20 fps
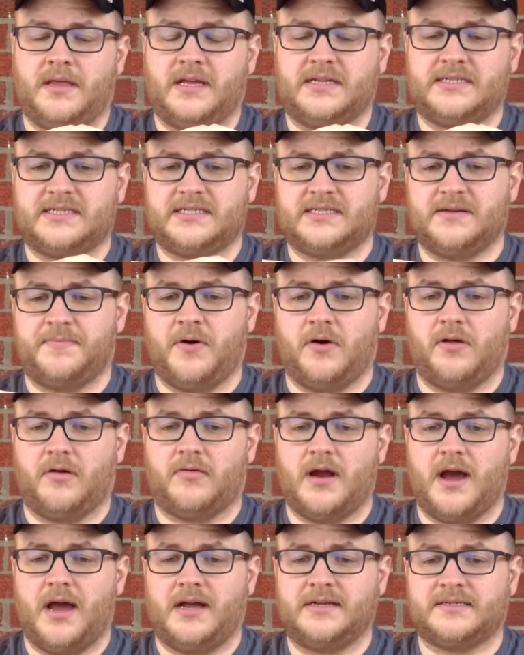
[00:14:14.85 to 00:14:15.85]
this is the
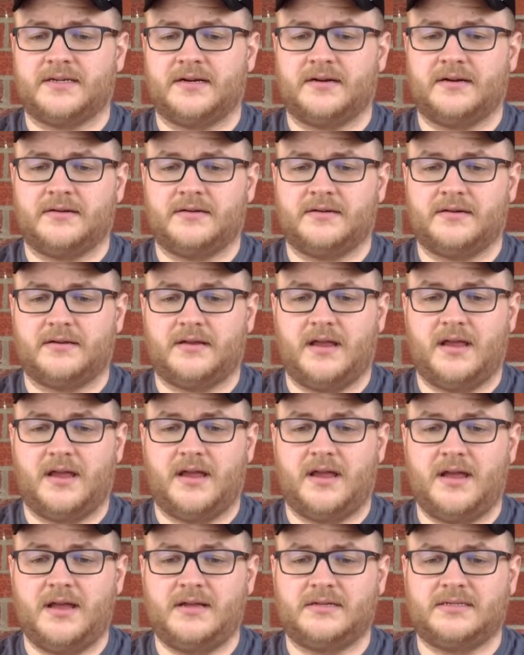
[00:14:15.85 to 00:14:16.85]
polarizer.
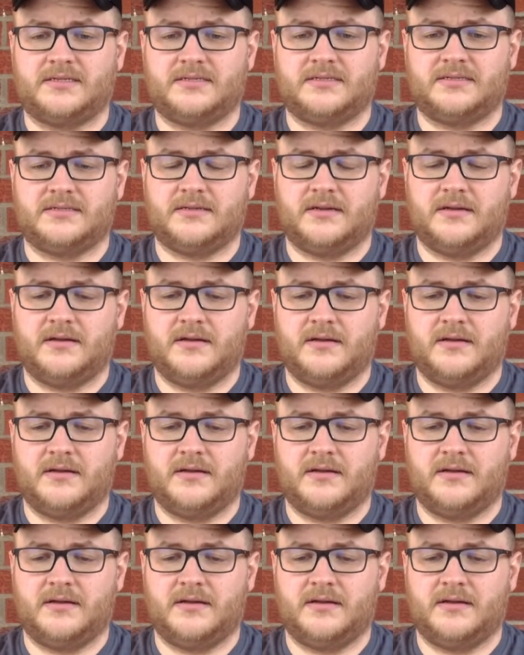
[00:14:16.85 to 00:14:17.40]
It's